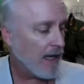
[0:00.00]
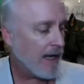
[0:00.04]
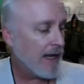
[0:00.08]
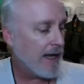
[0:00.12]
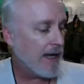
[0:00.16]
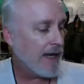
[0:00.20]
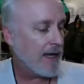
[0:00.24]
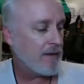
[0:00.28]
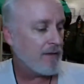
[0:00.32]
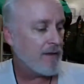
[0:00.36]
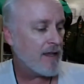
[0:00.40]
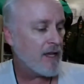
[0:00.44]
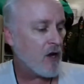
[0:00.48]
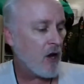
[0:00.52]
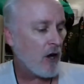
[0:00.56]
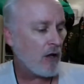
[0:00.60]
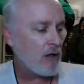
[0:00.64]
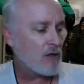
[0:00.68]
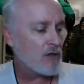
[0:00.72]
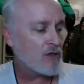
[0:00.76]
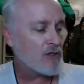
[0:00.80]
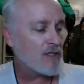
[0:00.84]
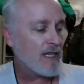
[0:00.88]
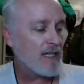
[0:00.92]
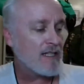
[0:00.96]
and the
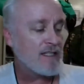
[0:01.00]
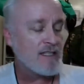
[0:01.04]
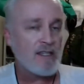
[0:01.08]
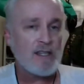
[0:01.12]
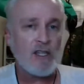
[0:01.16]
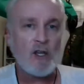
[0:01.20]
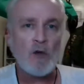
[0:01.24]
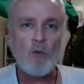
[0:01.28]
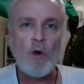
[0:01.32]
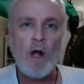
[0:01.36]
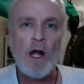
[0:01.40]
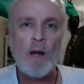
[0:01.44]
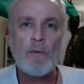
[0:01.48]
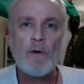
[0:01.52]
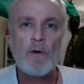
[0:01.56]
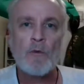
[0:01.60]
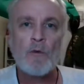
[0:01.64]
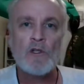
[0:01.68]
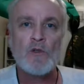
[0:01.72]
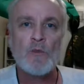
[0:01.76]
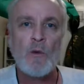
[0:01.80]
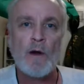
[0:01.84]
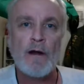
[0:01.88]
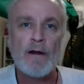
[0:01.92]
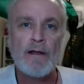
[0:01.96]
caller says that the robber
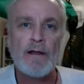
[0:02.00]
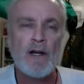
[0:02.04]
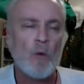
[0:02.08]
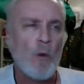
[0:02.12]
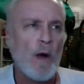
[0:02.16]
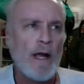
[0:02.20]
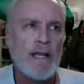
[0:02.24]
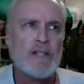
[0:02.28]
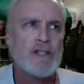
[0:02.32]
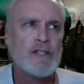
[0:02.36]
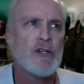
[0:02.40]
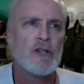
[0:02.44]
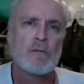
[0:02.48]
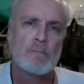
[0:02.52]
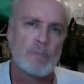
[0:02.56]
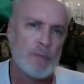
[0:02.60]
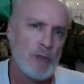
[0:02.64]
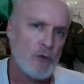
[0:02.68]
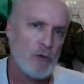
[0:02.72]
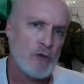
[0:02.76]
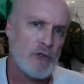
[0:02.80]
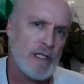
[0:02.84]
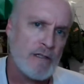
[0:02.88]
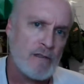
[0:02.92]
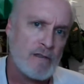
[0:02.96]
was wearing a white shirt and
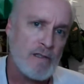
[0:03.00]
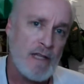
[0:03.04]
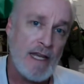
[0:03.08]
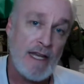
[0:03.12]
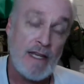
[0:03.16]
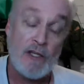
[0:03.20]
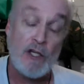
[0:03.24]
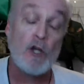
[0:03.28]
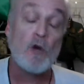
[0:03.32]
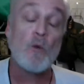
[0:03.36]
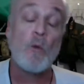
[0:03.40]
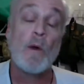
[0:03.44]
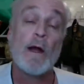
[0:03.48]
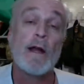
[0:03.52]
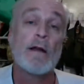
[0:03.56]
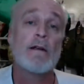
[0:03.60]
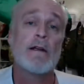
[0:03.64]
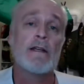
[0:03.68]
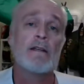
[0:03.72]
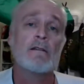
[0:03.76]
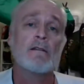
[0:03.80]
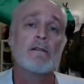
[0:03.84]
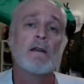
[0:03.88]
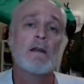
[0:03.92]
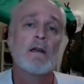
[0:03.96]
blue jeans, and you're
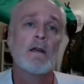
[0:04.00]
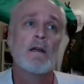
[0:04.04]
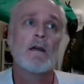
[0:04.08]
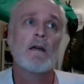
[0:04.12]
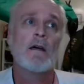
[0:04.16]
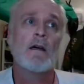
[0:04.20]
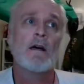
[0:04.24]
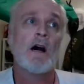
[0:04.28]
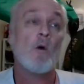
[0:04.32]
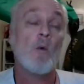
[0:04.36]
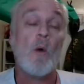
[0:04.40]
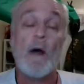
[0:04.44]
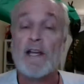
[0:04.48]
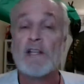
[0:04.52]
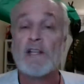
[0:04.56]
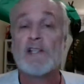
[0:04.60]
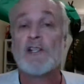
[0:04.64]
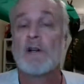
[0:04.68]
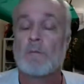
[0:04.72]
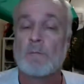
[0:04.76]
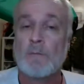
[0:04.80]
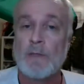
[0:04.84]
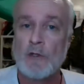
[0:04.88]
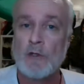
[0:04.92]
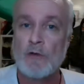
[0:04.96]
wearing a white
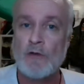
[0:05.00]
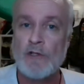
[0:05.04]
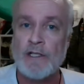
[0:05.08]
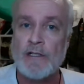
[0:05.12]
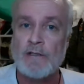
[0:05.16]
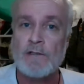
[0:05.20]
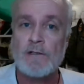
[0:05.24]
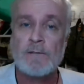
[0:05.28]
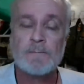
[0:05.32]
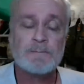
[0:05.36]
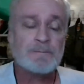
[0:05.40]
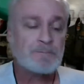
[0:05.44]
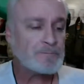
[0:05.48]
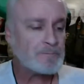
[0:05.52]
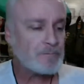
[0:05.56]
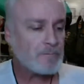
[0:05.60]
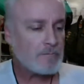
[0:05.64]
shirt and blue jeans.